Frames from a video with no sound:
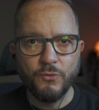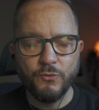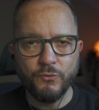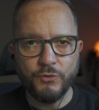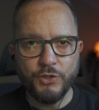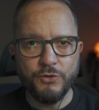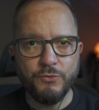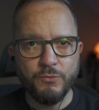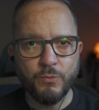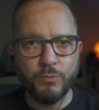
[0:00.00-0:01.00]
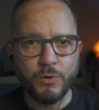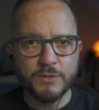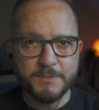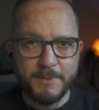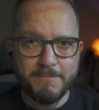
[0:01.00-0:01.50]
You want
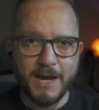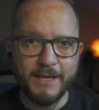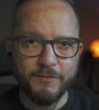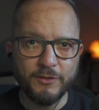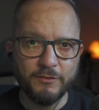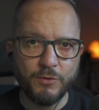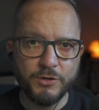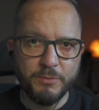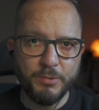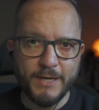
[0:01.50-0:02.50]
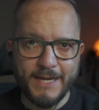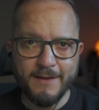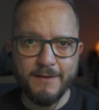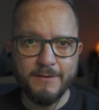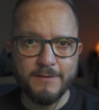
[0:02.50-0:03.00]
to be mindful of what you put in.
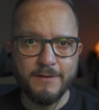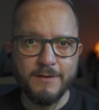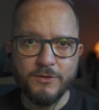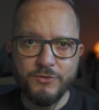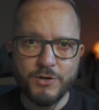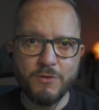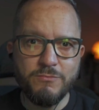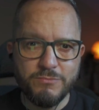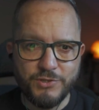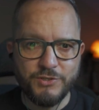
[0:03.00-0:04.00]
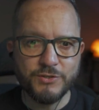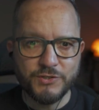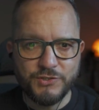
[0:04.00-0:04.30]
Don't just